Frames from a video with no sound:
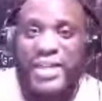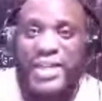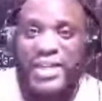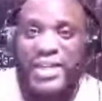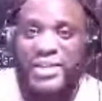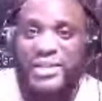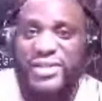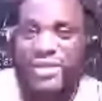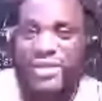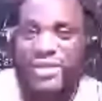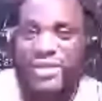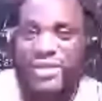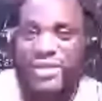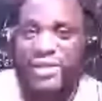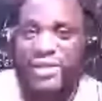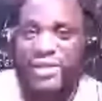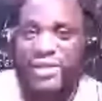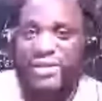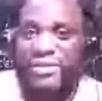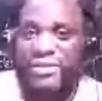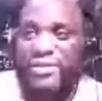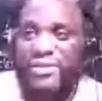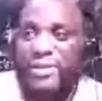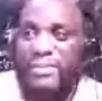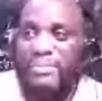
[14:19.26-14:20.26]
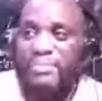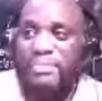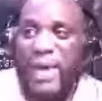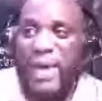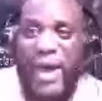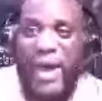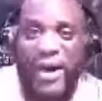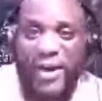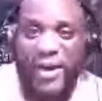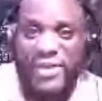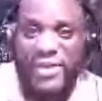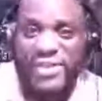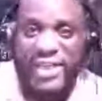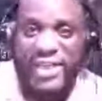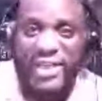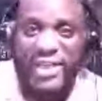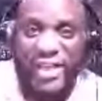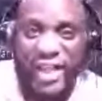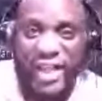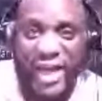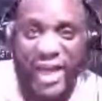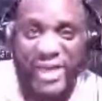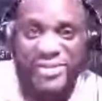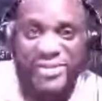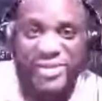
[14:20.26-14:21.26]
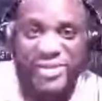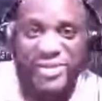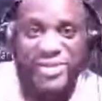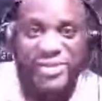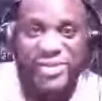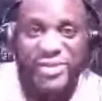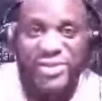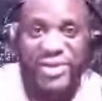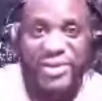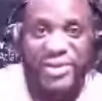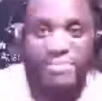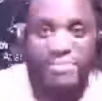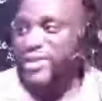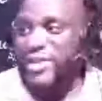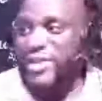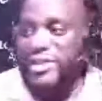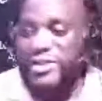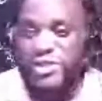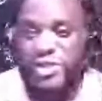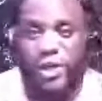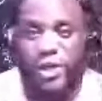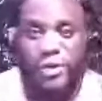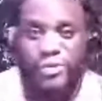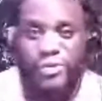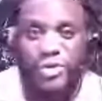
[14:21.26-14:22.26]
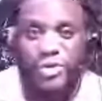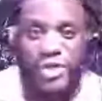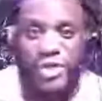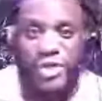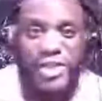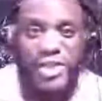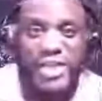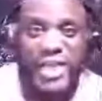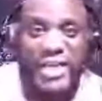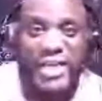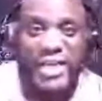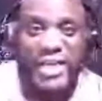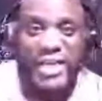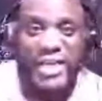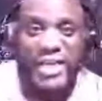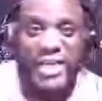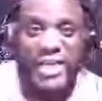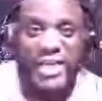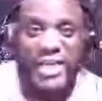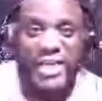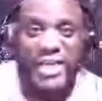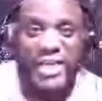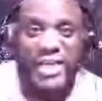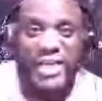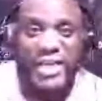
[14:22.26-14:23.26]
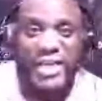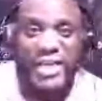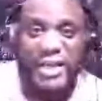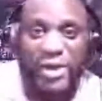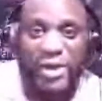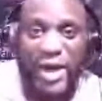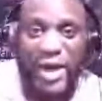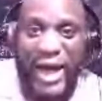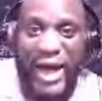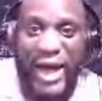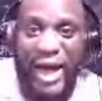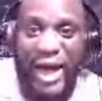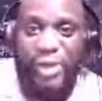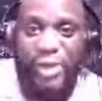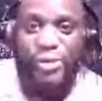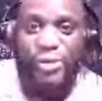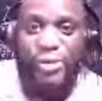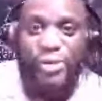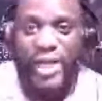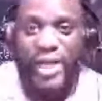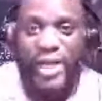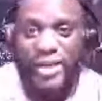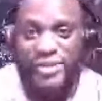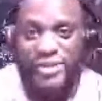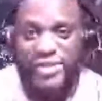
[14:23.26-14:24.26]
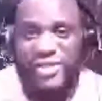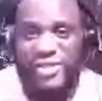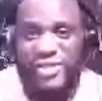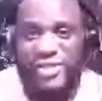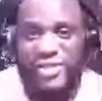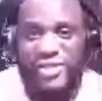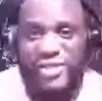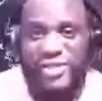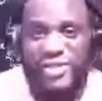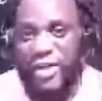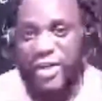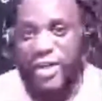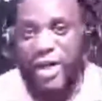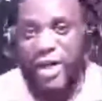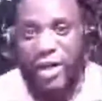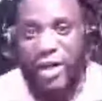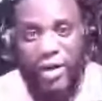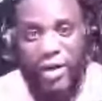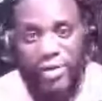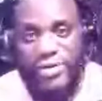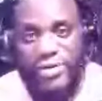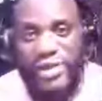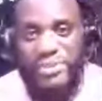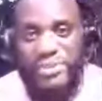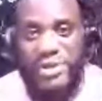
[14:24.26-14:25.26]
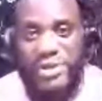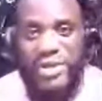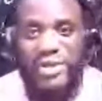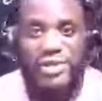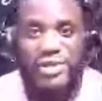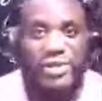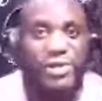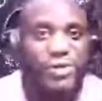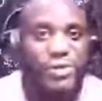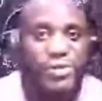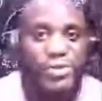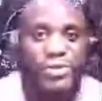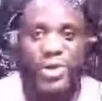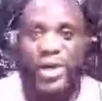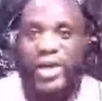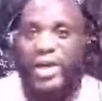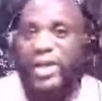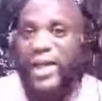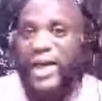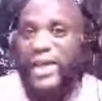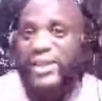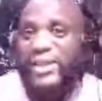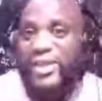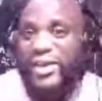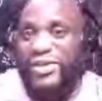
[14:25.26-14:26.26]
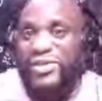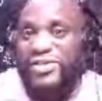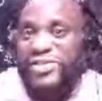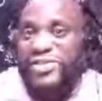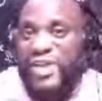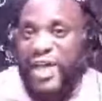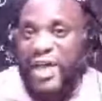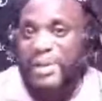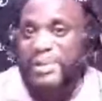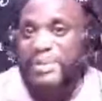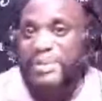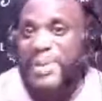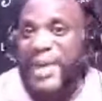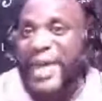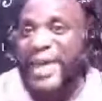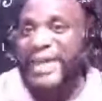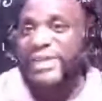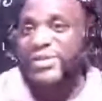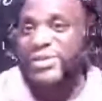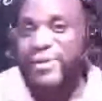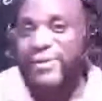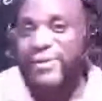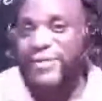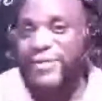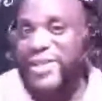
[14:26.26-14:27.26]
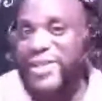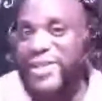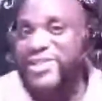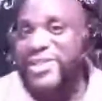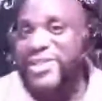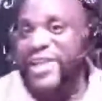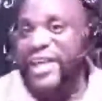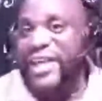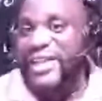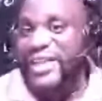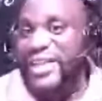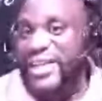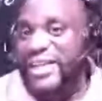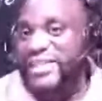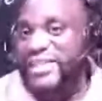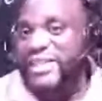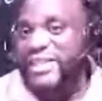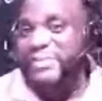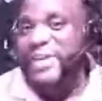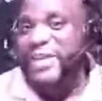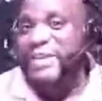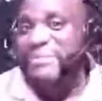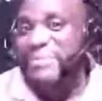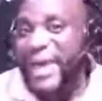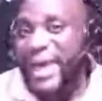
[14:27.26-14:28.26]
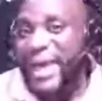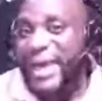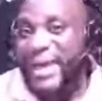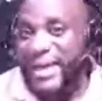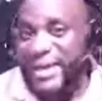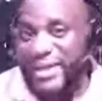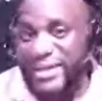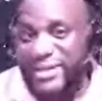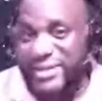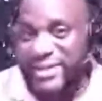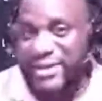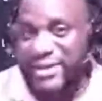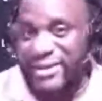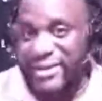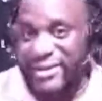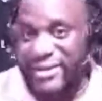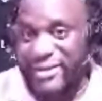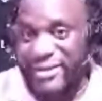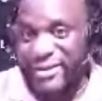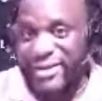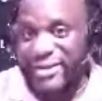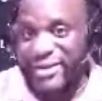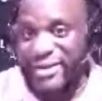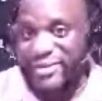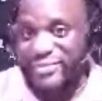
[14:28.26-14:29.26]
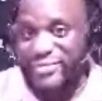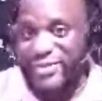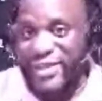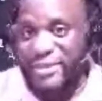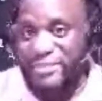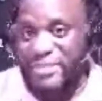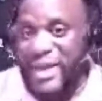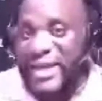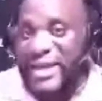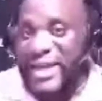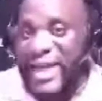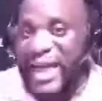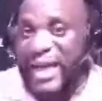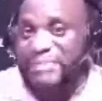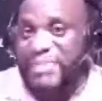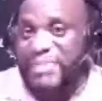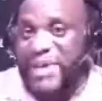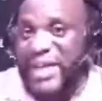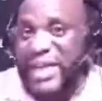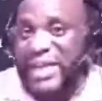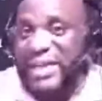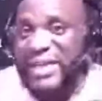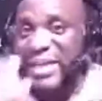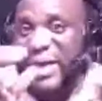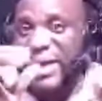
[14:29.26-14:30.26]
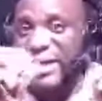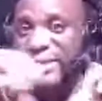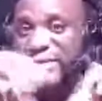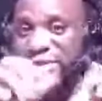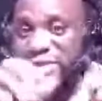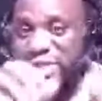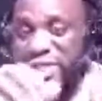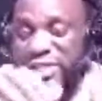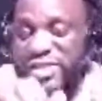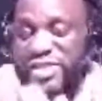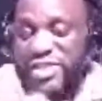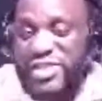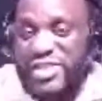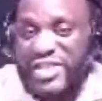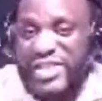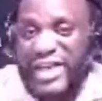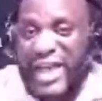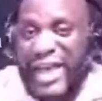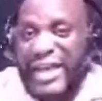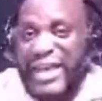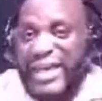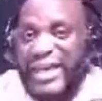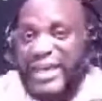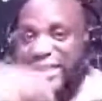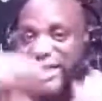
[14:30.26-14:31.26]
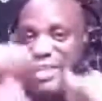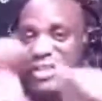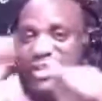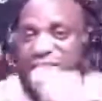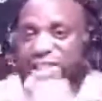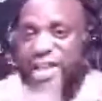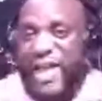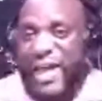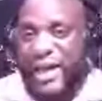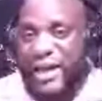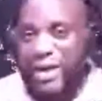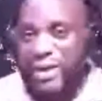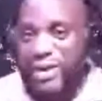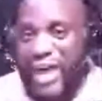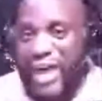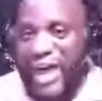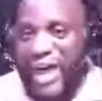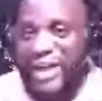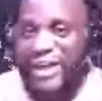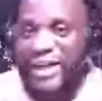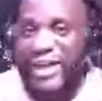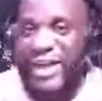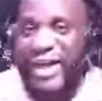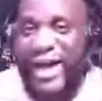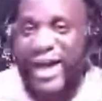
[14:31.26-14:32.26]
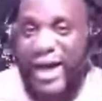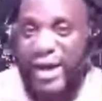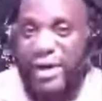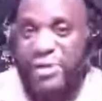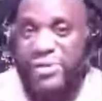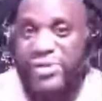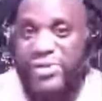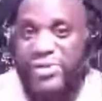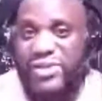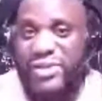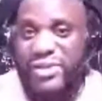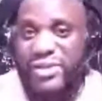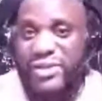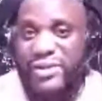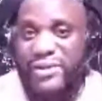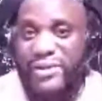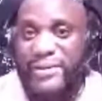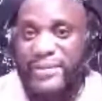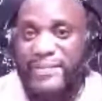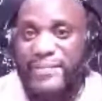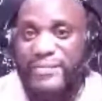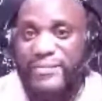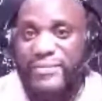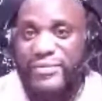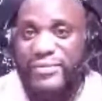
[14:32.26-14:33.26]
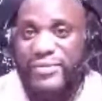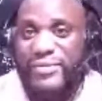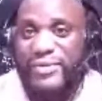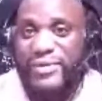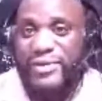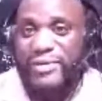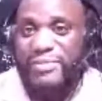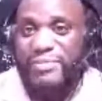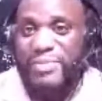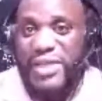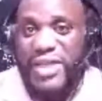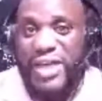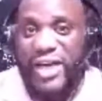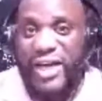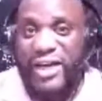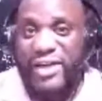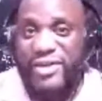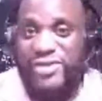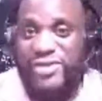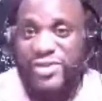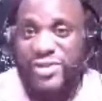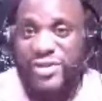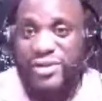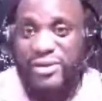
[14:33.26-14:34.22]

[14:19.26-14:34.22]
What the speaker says: parenting classes. Maybe the children need a outlet, somewhere to go, something to do. Like there's some intervention that needs to be made. May not be just yanking the child out of the house, because